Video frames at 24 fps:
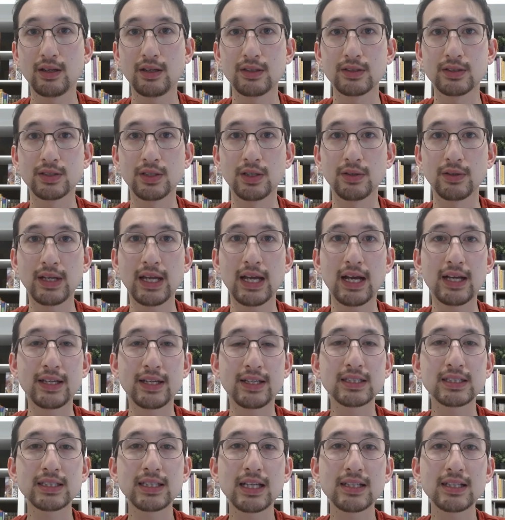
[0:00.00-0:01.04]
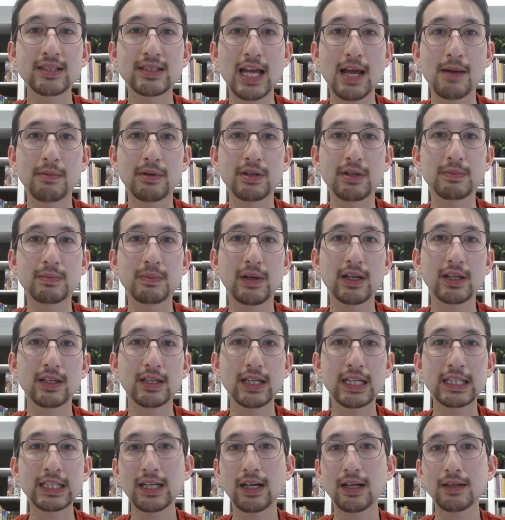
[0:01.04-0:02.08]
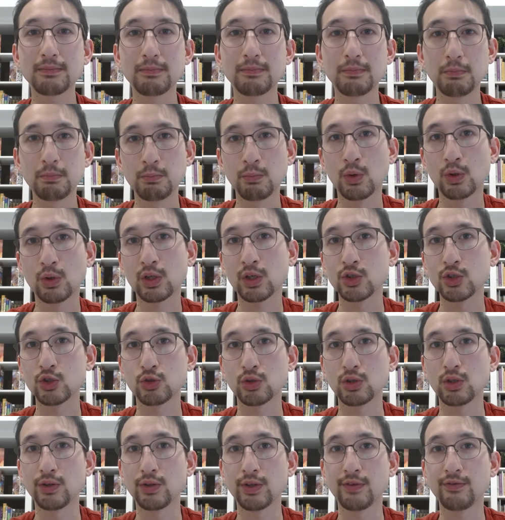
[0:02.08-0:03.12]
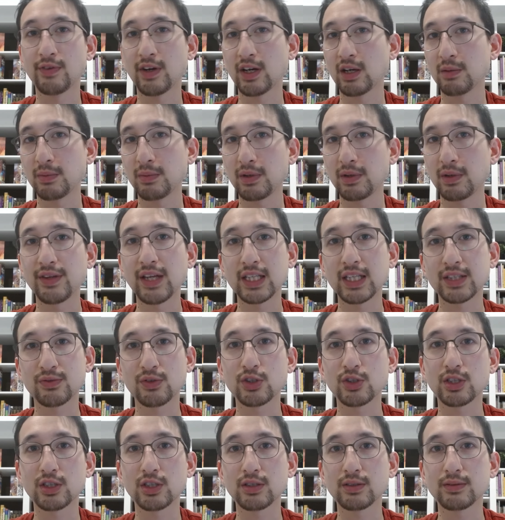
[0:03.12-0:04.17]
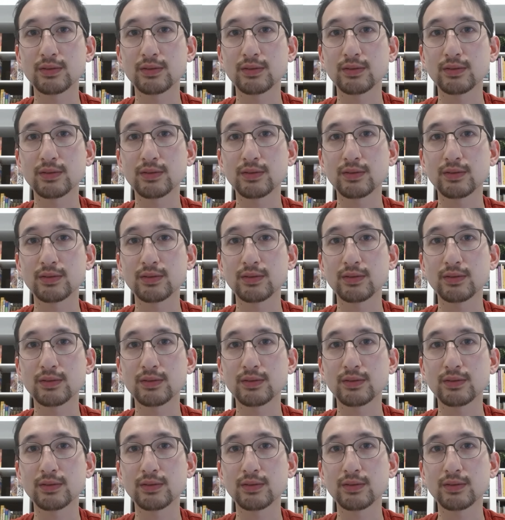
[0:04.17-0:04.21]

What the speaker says: So yeah, it does less damage, but it's got more control than Fireball, that's for sure.